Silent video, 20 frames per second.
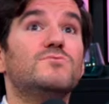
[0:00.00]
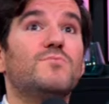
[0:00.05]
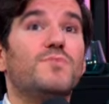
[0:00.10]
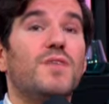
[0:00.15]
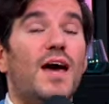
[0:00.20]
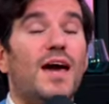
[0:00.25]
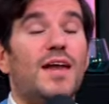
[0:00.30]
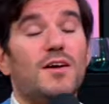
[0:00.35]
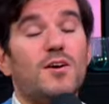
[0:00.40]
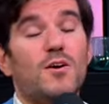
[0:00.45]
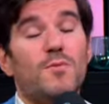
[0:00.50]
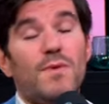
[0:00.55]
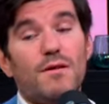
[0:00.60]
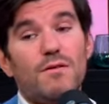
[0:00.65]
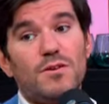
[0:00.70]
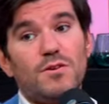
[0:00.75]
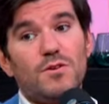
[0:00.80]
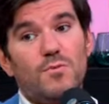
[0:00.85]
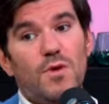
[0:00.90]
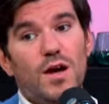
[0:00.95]
reply, and I hope,
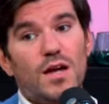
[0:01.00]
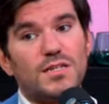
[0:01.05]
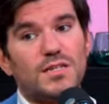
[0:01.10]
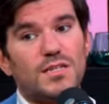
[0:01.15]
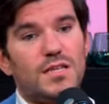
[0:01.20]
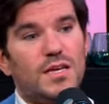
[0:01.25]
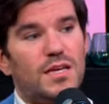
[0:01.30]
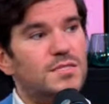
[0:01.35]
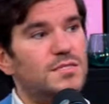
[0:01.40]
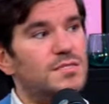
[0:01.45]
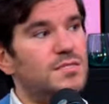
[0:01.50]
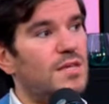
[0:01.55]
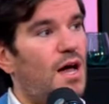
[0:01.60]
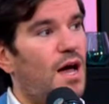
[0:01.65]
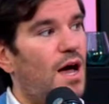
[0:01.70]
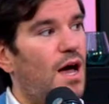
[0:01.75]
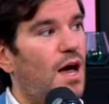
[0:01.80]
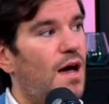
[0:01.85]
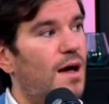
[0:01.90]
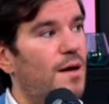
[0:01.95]
Aaron, you're watching this.
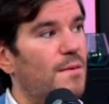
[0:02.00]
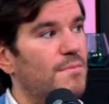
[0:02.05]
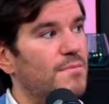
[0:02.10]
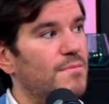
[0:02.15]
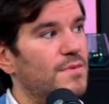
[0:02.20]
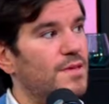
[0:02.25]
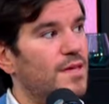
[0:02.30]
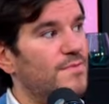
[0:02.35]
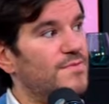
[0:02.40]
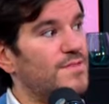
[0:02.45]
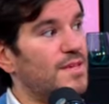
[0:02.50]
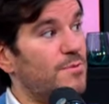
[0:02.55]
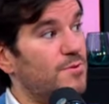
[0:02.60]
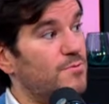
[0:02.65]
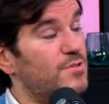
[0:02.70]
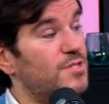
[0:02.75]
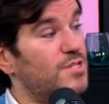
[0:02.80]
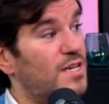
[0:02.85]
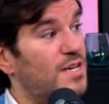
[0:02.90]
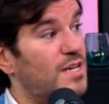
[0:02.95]
If someone
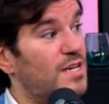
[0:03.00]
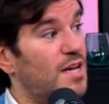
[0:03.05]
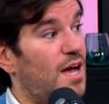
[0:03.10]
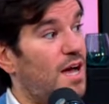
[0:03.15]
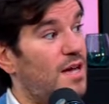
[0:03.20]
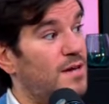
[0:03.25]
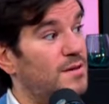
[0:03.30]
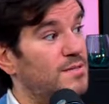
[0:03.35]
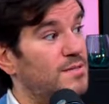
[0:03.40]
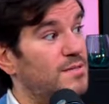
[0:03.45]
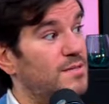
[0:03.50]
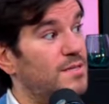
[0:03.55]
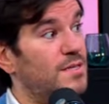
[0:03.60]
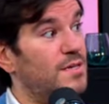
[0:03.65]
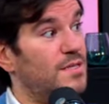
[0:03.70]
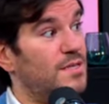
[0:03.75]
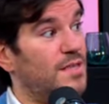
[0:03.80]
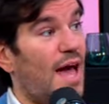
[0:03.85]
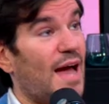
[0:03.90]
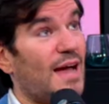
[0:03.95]
was shitting on
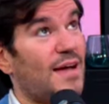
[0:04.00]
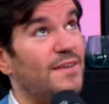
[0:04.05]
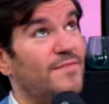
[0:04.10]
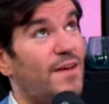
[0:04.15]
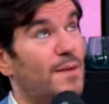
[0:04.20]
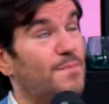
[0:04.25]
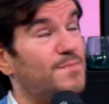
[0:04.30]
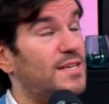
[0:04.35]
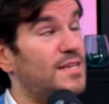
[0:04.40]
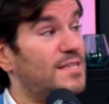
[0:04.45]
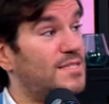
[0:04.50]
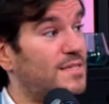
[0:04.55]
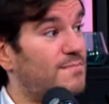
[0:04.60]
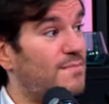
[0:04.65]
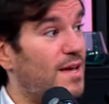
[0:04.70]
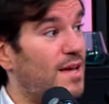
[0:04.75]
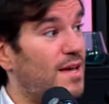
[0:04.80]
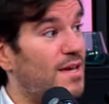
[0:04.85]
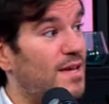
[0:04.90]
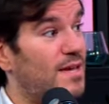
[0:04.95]
the lack of updates in
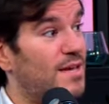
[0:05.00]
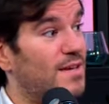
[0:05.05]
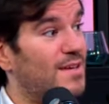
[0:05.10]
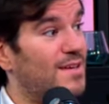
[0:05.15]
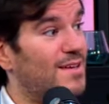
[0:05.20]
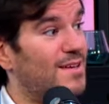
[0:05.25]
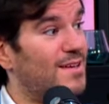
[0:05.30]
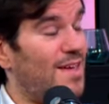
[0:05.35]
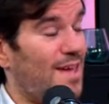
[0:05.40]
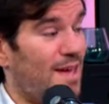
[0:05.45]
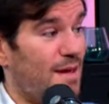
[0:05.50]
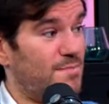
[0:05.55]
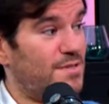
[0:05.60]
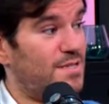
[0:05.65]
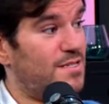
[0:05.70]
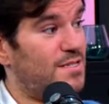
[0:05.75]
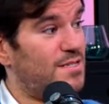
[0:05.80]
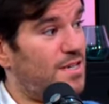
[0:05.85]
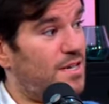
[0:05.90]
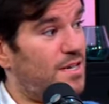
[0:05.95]
my
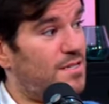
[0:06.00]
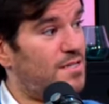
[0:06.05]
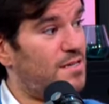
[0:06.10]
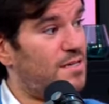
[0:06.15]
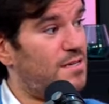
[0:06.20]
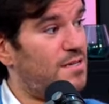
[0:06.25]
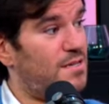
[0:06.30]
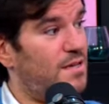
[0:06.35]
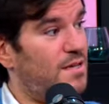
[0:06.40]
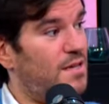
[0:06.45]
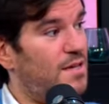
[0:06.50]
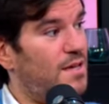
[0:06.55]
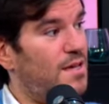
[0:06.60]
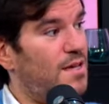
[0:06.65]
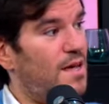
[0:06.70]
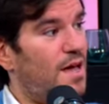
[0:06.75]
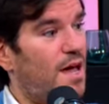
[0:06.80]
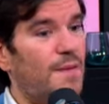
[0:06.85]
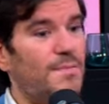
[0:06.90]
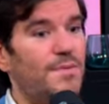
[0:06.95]
Hamptons kitchen,
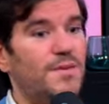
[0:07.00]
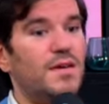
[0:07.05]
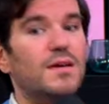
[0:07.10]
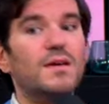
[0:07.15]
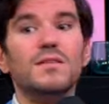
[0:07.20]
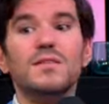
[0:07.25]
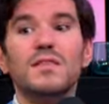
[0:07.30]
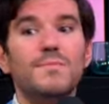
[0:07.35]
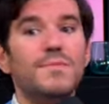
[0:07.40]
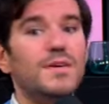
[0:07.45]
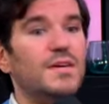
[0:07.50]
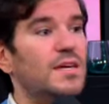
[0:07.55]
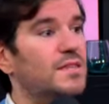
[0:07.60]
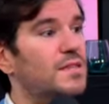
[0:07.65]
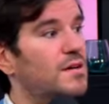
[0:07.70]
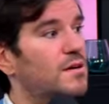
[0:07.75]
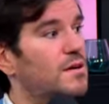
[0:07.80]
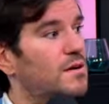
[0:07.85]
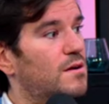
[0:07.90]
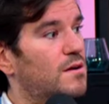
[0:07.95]
I'd be like, let me get
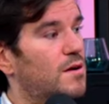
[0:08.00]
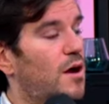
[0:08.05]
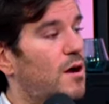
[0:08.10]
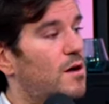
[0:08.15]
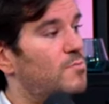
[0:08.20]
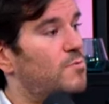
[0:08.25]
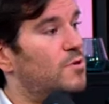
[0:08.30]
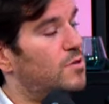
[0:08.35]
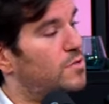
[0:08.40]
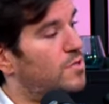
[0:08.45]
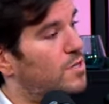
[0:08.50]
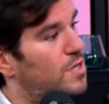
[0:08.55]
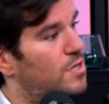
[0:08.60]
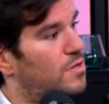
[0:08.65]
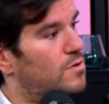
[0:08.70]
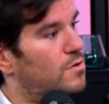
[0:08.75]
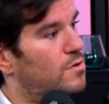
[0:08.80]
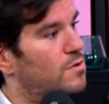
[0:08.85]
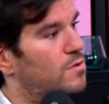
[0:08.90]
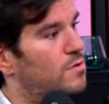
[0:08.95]
the car and we'll go look at
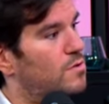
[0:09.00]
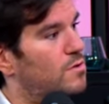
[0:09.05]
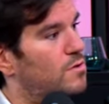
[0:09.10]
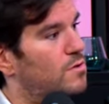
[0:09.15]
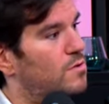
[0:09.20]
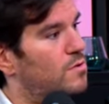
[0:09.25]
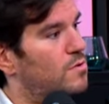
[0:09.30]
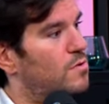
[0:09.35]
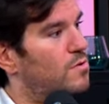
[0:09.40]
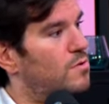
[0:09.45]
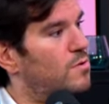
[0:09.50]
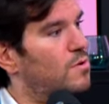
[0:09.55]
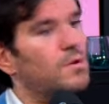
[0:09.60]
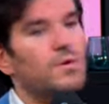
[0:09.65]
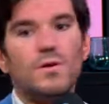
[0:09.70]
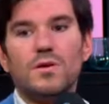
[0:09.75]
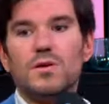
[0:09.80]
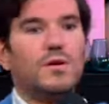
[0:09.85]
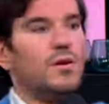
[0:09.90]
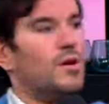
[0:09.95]
you.
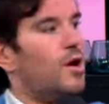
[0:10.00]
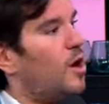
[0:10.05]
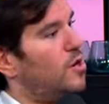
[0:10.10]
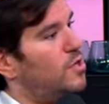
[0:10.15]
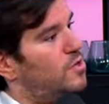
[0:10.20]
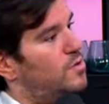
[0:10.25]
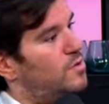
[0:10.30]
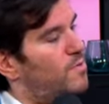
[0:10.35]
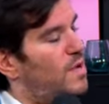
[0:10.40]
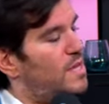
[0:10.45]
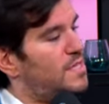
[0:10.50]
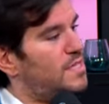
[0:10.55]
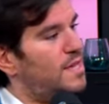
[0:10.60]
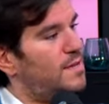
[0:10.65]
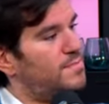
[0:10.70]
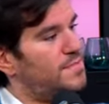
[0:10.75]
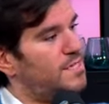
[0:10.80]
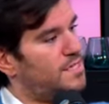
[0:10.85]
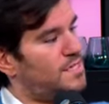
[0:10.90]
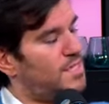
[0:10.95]
Are you in West
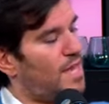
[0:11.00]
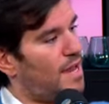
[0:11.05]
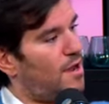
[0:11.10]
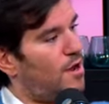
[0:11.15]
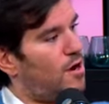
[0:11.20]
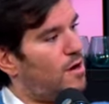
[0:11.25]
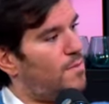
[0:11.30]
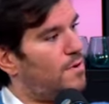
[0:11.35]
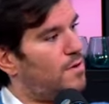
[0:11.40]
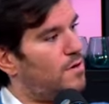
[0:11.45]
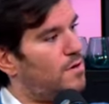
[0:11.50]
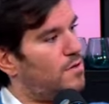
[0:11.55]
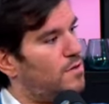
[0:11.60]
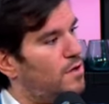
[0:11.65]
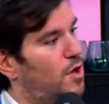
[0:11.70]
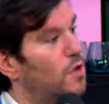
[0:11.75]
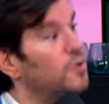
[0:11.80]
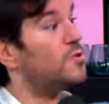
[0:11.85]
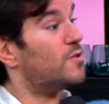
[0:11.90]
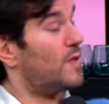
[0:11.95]
Hampton, Sag Harbor?
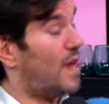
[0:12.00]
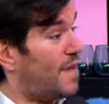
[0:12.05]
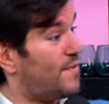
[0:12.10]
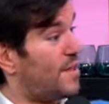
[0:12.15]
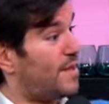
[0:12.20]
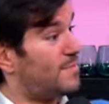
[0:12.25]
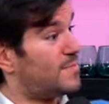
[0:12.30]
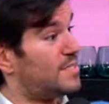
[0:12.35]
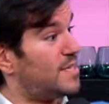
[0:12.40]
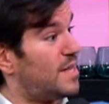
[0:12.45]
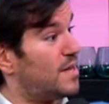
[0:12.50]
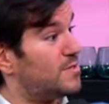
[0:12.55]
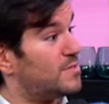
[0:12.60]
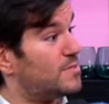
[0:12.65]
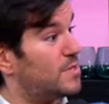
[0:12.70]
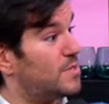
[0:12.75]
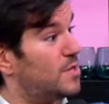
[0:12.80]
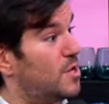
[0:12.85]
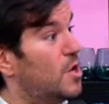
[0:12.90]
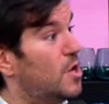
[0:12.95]
Oh, you don't have a Hamptons house.